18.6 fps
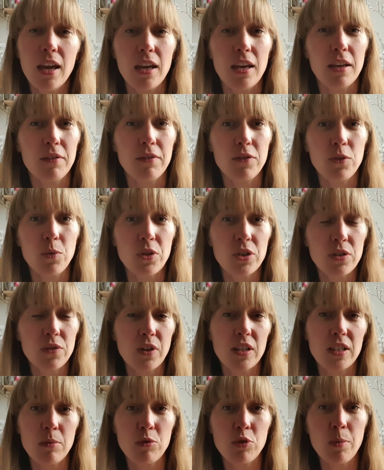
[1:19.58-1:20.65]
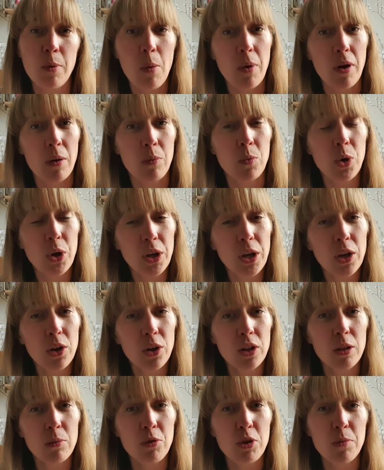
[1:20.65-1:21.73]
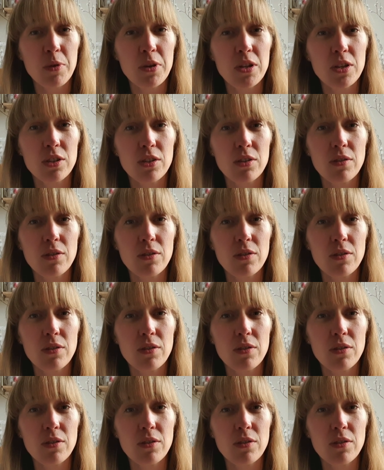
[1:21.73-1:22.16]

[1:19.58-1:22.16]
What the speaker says: If you want to find out more about what I'm working on at the moment,